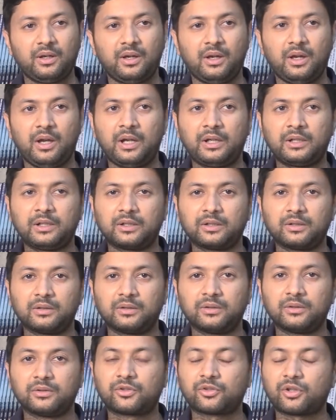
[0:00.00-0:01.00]
And
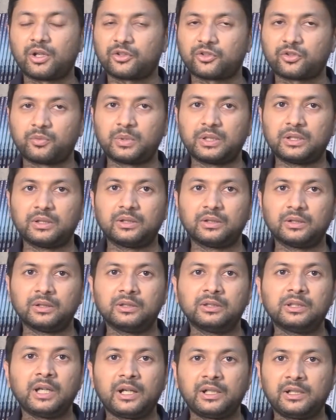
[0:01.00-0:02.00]
trust me,
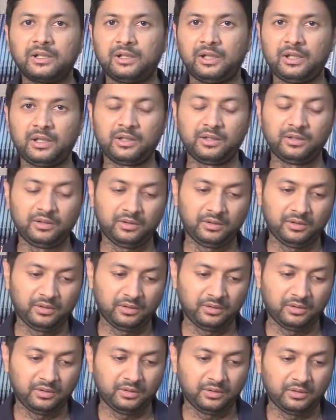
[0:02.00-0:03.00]
that day
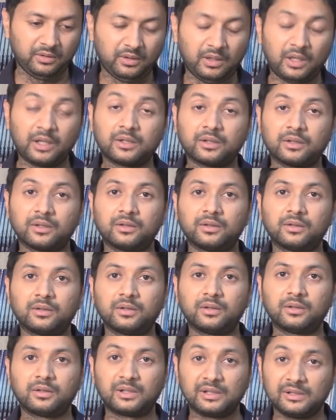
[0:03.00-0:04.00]
and
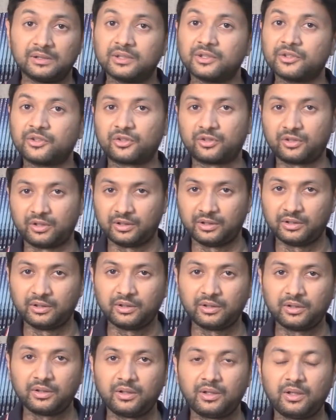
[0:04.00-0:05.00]
till this
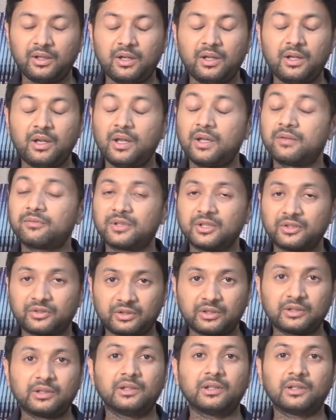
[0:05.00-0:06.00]
date, every
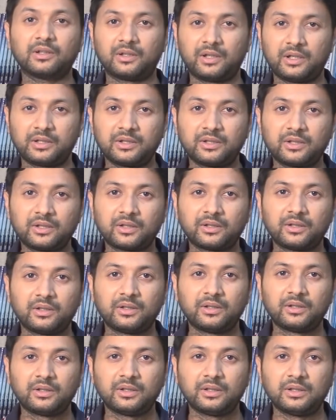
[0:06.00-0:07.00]
single night,
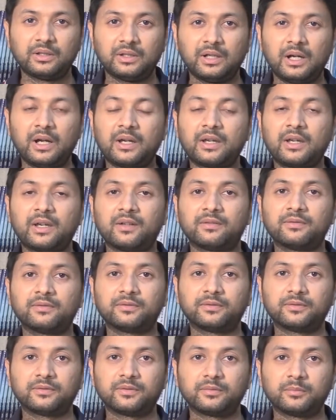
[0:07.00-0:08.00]
I have
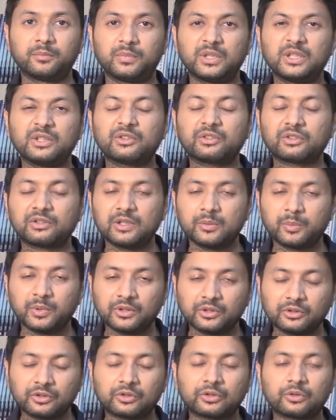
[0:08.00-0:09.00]
been
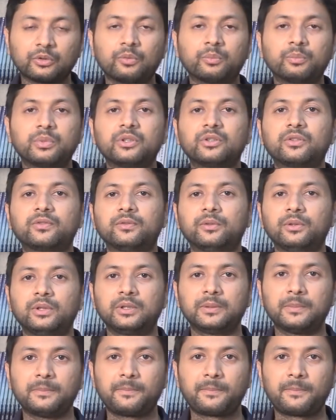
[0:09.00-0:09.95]
sleeping so peacefully.